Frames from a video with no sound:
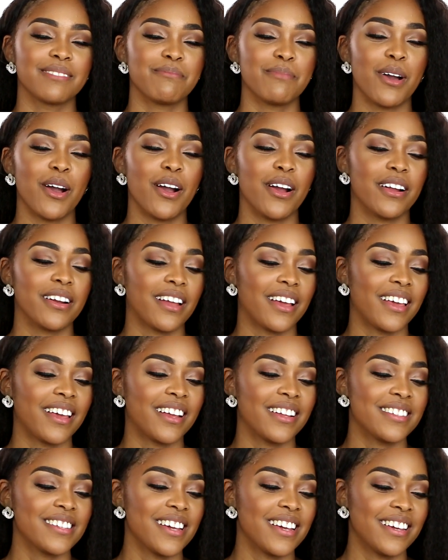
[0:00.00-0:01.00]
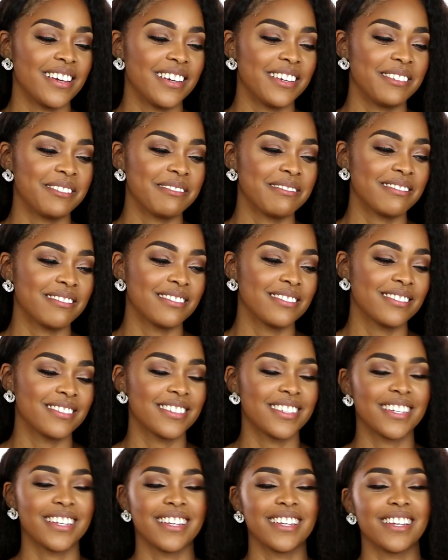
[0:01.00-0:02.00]
My heart, I can't take it
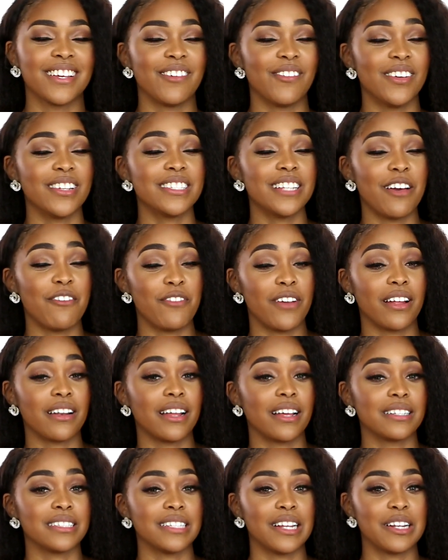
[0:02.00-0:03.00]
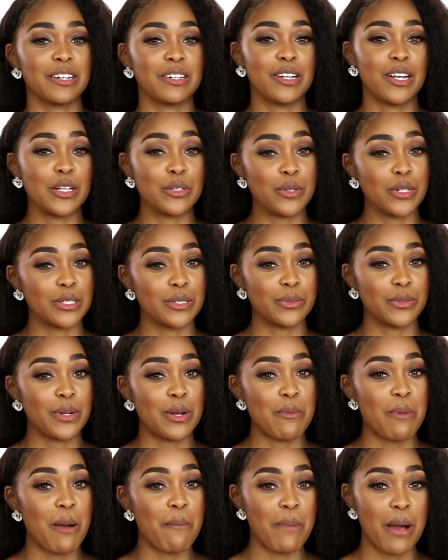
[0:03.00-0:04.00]
once I found out Santa Claus wasn't
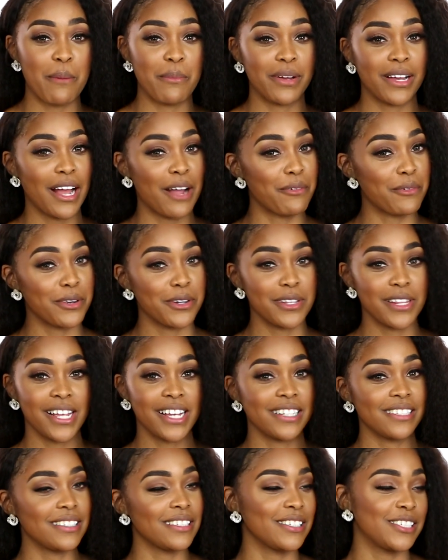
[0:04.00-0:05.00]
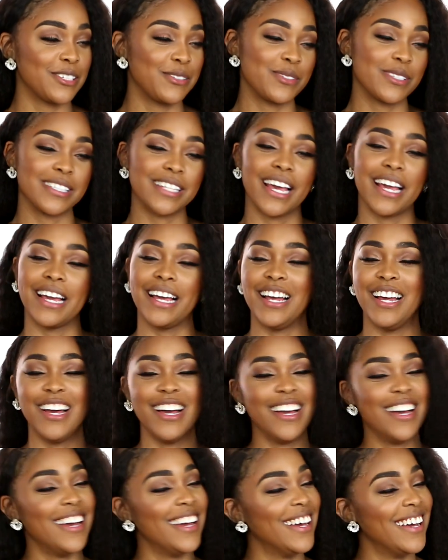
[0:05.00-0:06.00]
real, my mama got real lazy. She was like,
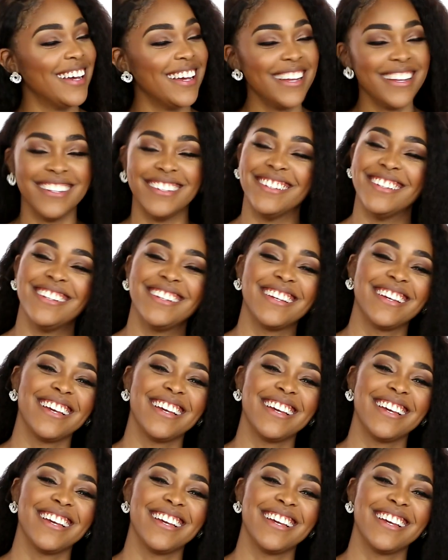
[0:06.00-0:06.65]
uh-uh.